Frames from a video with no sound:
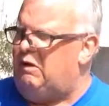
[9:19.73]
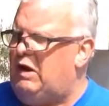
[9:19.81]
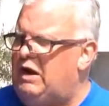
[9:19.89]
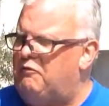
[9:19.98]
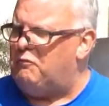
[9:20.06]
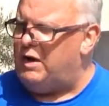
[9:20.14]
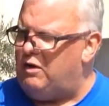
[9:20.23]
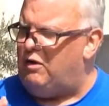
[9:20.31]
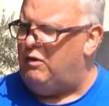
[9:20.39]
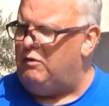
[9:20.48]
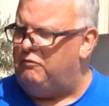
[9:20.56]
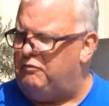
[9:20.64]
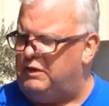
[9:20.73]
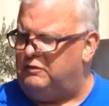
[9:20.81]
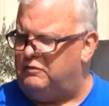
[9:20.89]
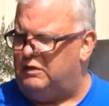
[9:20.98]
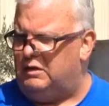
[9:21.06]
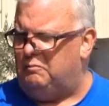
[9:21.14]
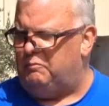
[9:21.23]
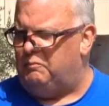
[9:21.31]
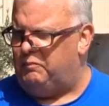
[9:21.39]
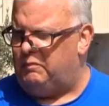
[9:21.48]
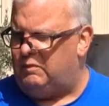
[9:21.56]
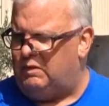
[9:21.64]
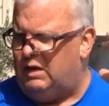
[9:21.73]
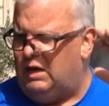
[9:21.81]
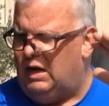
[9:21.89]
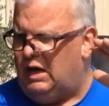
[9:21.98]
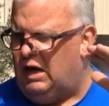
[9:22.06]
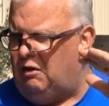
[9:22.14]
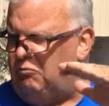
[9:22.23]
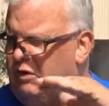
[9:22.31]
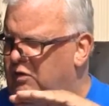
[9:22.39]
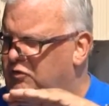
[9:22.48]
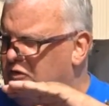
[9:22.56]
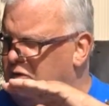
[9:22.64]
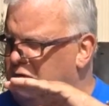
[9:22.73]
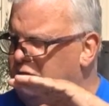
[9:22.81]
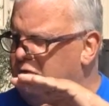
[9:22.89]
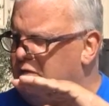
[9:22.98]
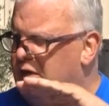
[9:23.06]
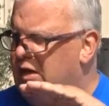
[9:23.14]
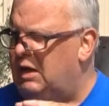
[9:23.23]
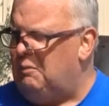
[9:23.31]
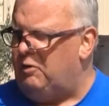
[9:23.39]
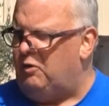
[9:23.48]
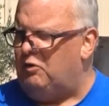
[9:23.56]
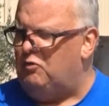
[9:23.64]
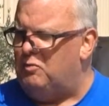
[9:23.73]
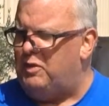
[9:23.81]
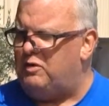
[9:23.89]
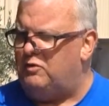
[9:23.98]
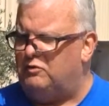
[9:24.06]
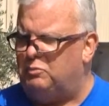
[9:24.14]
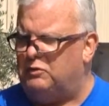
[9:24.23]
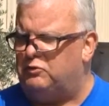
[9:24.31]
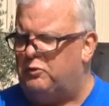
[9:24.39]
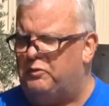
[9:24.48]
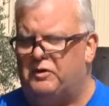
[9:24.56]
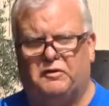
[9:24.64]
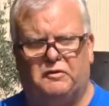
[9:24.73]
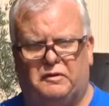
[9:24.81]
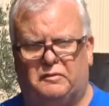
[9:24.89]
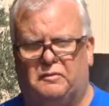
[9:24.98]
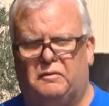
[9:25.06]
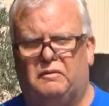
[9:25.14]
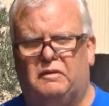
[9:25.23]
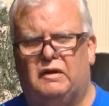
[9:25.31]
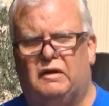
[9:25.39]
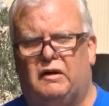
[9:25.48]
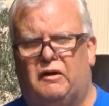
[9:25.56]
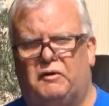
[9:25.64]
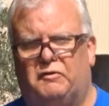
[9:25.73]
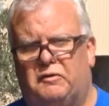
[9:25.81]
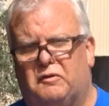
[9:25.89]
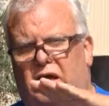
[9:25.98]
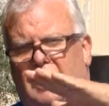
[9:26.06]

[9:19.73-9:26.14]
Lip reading: I have one hive that's regular size, but I normally use what's called ideal. Ideal